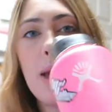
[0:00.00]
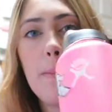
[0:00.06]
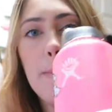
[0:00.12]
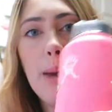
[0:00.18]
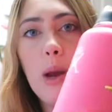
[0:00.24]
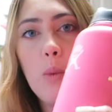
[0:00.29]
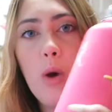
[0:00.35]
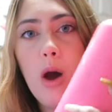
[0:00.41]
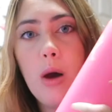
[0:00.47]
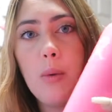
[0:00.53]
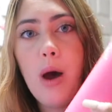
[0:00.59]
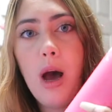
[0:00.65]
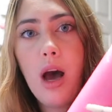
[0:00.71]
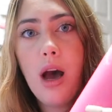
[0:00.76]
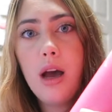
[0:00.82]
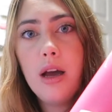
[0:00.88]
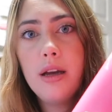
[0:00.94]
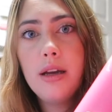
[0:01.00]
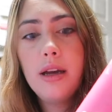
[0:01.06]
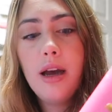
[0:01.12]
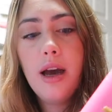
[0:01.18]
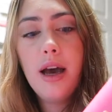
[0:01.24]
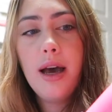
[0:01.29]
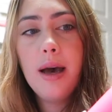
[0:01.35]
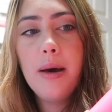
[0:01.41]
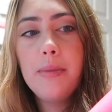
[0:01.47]
my Wawa
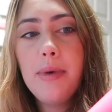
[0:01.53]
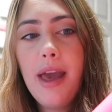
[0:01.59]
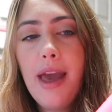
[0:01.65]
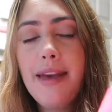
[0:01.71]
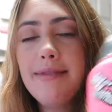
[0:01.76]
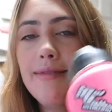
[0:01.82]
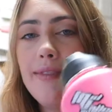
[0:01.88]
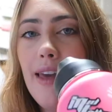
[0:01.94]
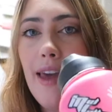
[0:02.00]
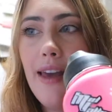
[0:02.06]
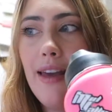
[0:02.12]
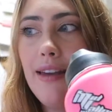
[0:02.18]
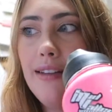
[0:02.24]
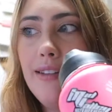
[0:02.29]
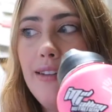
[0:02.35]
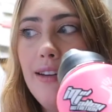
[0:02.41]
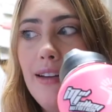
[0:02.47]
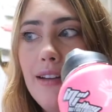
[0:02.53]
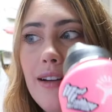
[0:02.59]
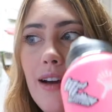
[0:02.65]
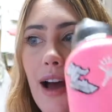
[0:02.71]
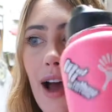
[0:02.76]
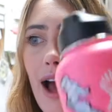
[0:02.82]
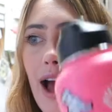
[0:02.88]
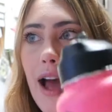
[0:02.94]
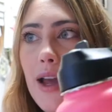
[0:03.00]
um, and then
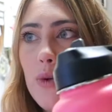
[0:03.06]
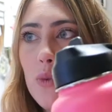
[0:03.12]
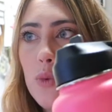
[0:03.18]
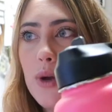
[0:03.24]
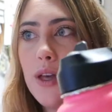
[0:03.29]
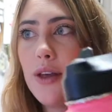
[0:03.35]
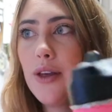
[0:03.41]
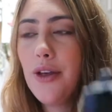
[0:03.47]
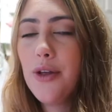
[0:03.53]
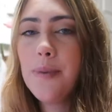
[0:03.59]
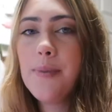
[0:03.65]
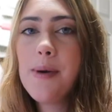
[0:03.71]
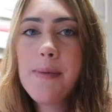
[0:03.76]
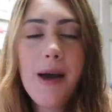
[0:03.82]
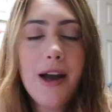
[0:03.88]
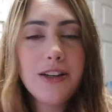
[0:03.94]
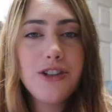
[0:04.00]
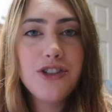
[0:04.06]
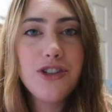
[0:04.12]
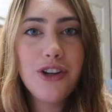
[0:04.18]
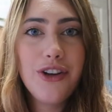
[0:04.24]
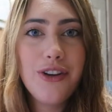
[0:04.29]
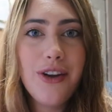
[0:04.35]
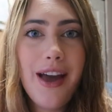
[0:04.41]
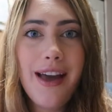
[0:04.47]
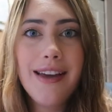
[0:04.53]
I will be back to show
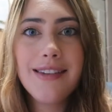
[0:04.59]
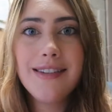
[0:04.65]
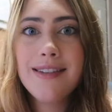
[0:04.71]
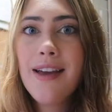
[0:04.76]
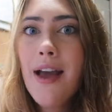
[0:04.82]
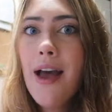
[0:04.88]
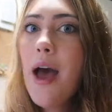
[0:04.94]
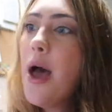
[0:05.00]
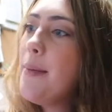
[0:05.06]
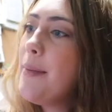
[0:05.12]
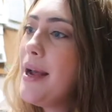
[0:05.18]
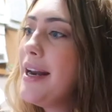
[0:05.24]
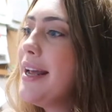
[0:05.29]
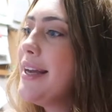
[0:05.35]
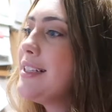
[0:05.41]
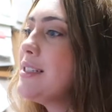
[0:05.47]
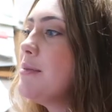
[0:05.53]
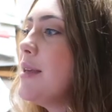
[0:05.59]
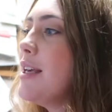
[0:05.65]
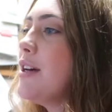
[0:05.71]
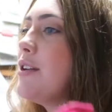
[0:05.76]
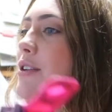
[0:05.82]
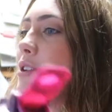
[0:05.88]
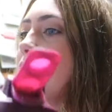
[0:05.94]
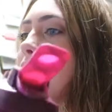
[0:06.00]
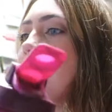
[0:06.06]
you guys my next
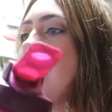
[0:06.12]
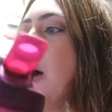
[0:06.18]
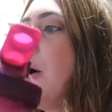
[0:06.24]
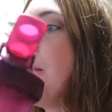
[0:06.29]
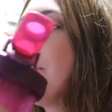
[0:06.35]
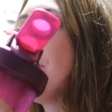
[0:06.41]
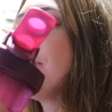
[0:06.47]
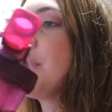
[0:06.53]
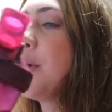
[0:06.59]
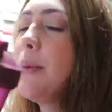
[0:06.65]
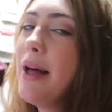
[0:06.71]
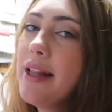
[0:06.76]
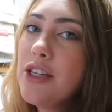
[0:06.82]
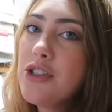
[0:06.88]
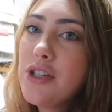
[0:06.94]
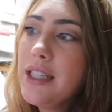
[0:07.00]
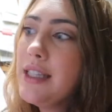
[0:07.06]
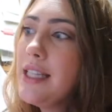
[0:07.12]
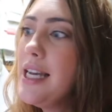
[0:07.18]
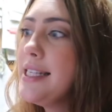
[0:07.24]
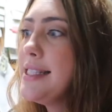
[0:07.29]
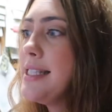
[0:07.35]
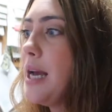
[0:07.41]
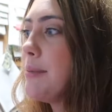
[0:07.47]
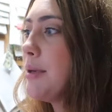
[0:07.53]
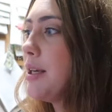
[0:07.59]
meal. So while I drink
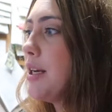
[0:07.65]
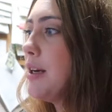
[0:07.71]
this, I'm